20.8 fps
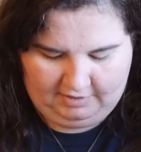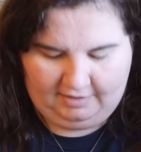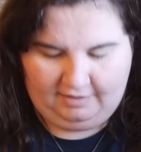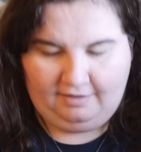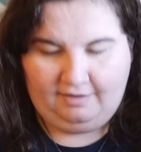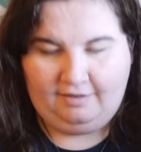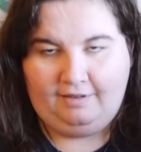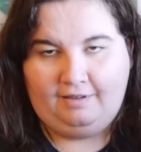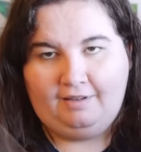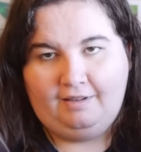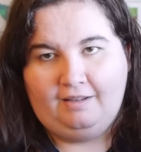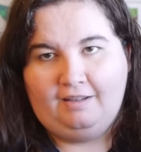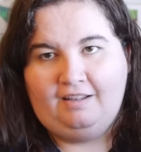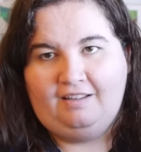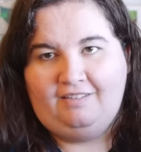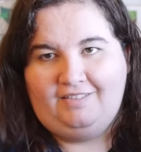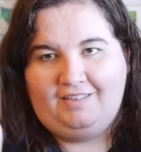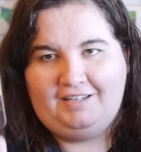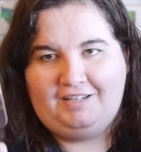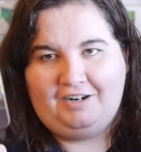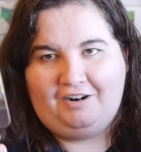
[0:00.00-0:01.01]
the
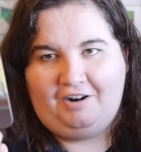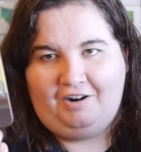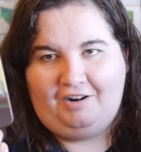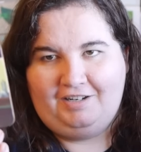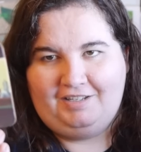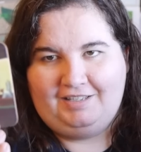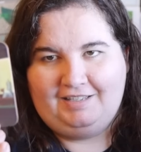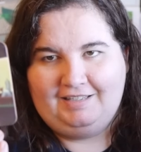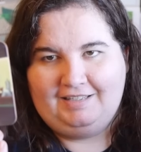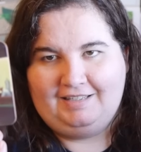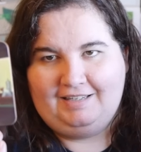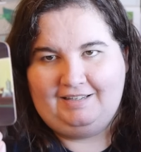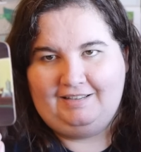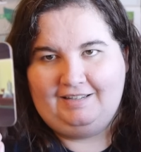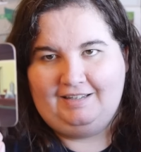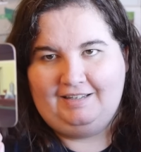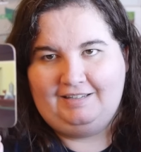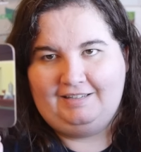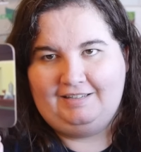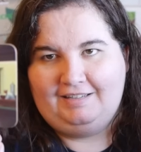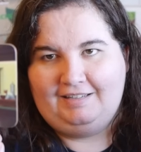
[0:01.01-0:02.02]
TARDIS is in
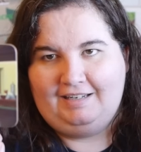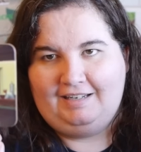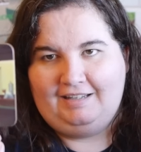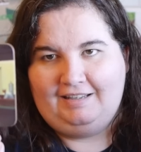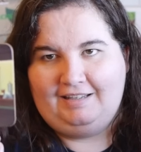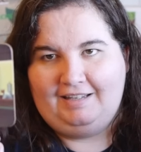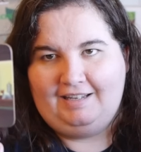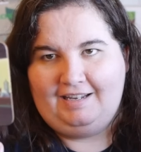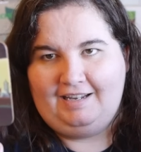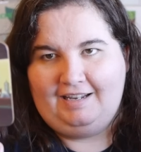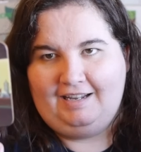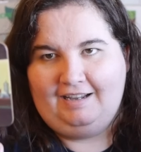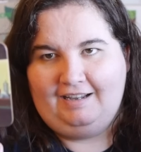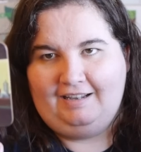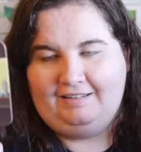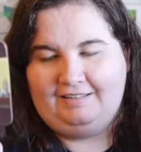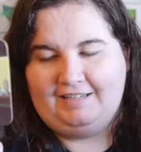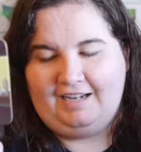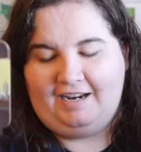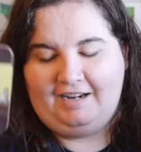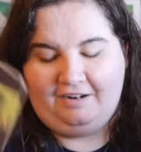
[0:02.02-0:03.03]
the in the
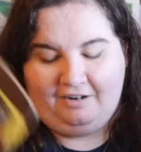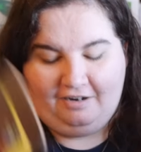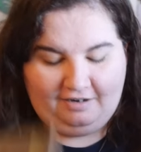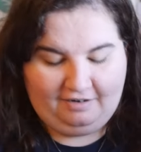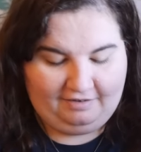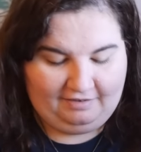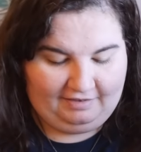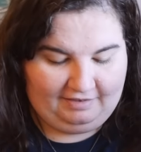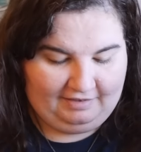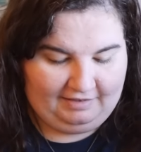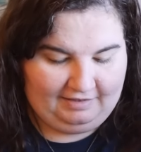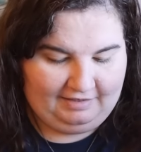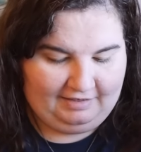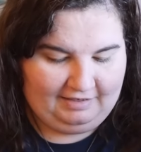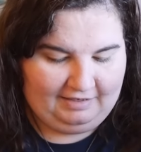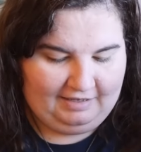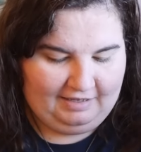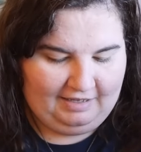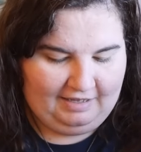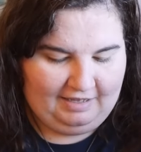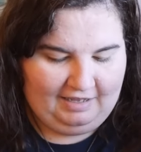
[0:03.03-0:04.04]
uh, diner
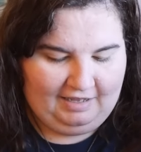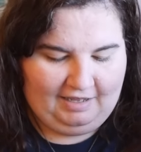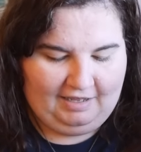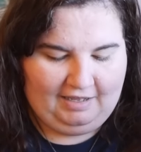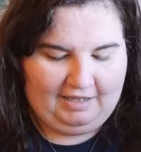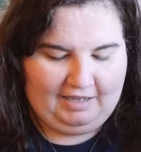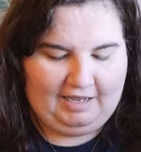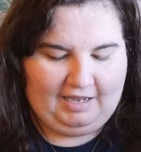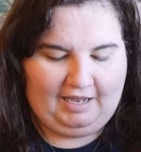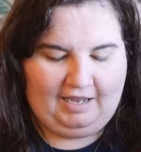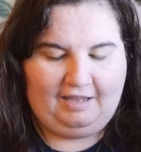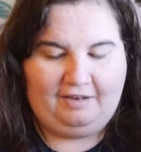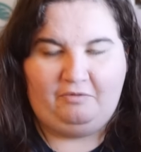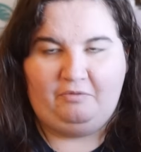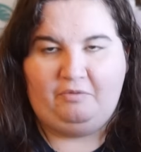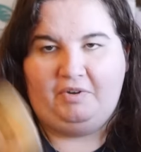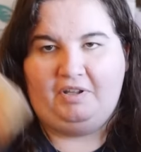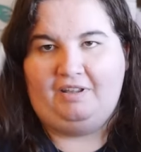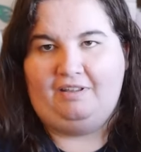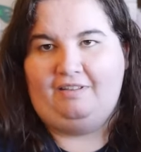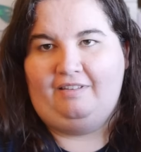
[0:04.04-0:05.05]

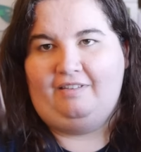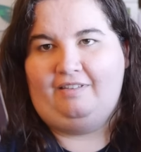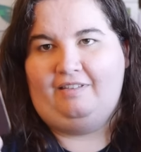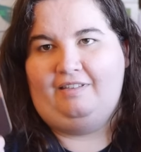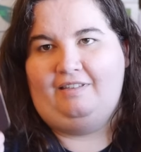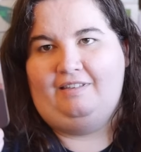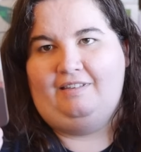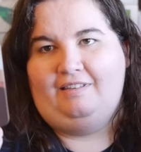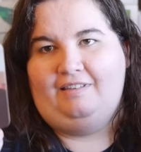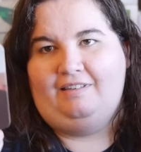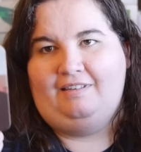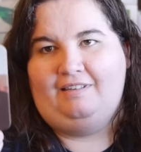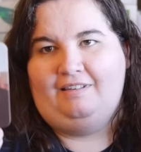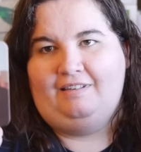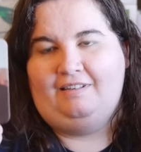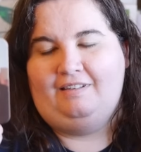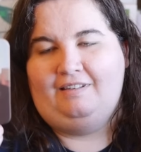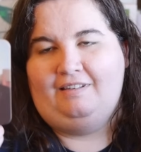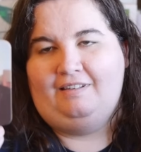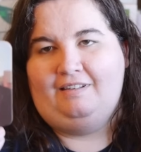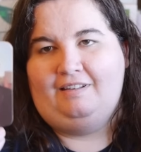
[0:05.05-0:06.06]
and with
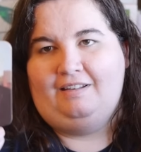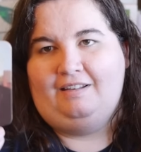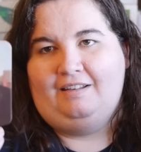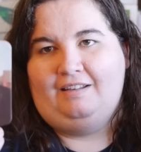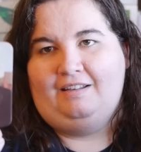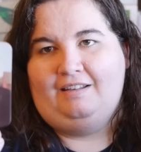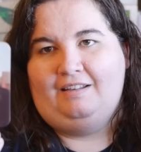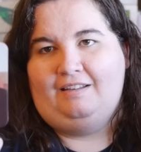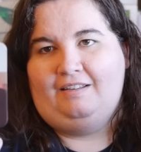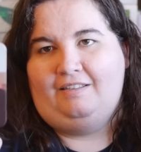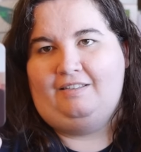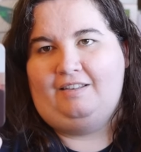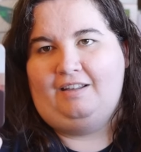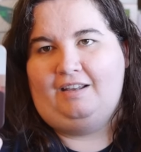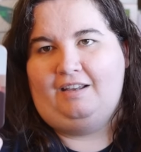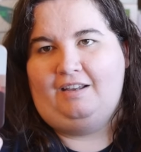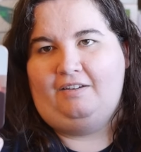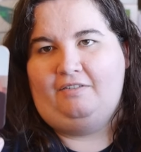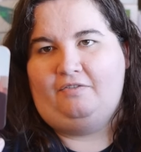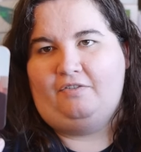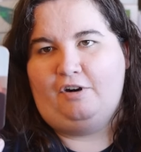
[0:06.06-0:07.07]

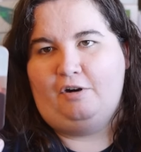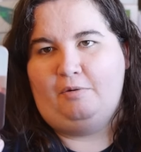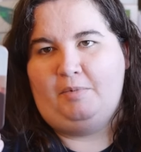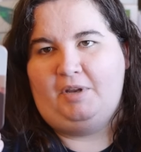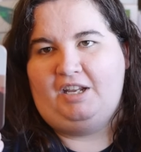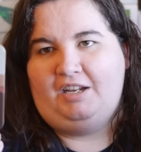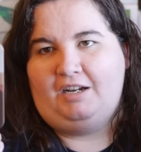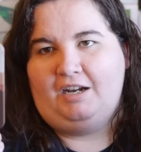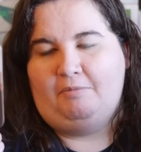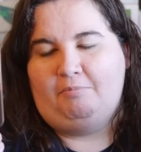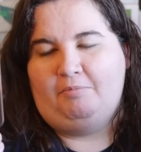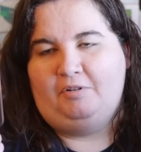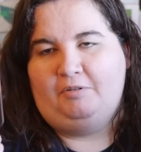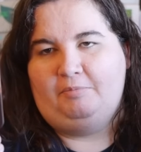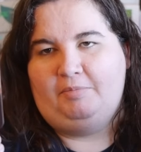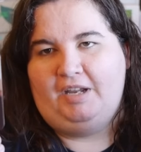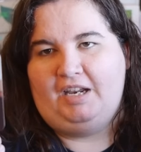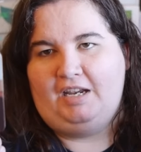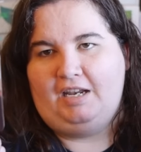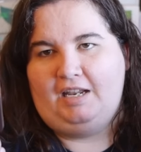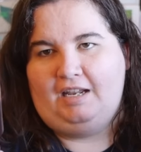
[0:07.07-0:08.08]
the farming couple
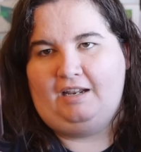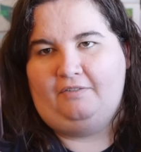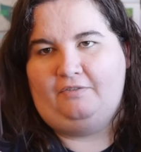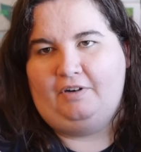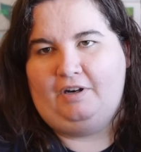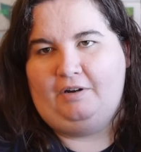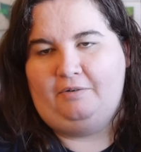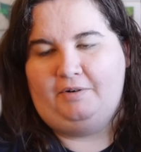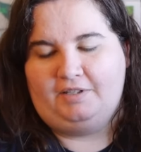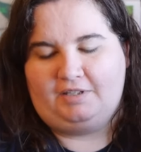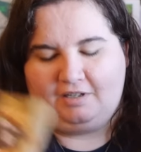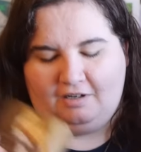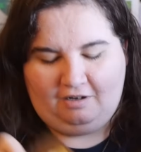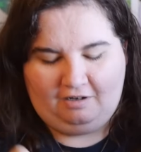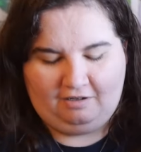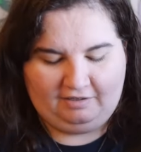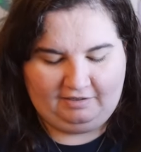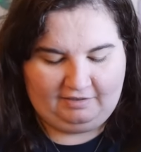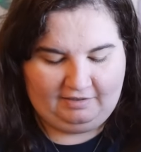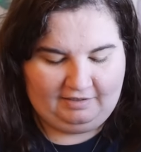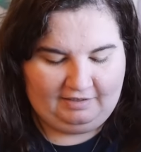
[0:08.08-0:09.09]
painting. I forget what it's
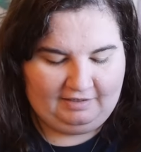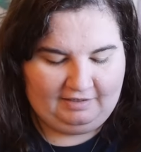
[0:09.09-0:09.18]
called.